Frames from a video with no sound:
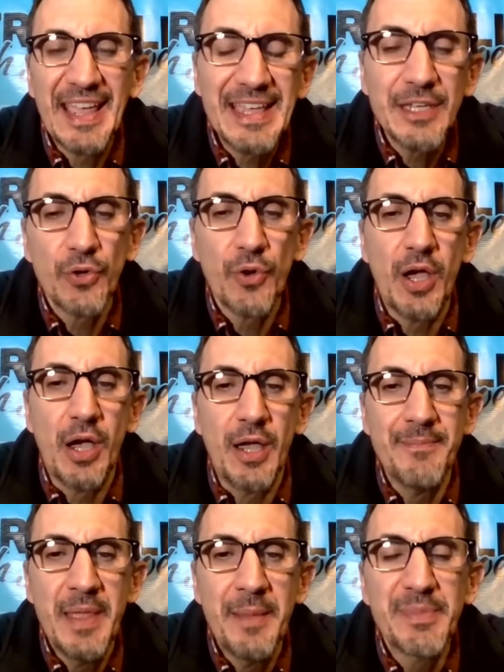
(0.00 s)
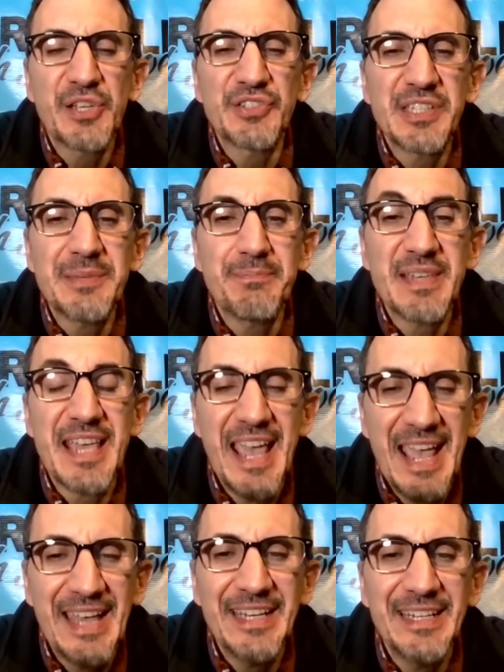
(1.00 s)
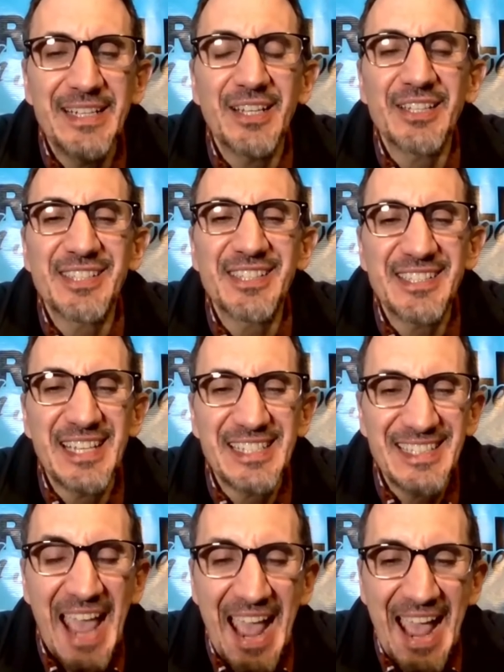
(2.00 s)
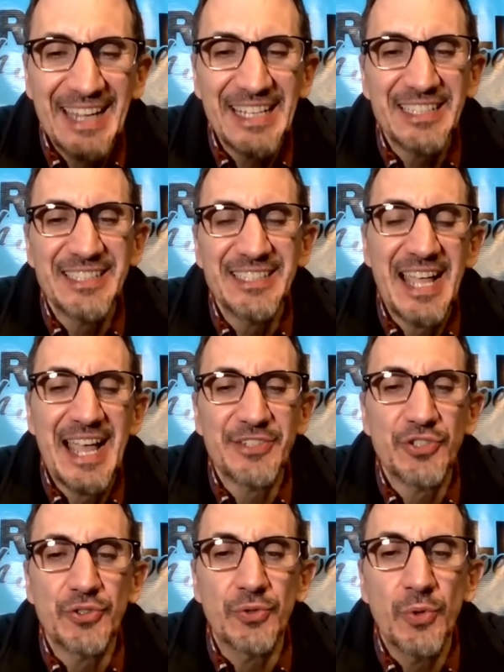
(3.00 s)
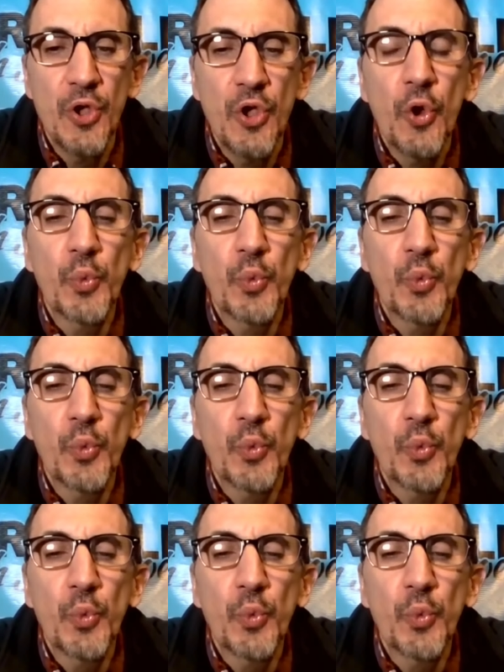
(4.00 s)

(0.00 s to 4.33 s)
a hate crime because he beheaded a satanic statue,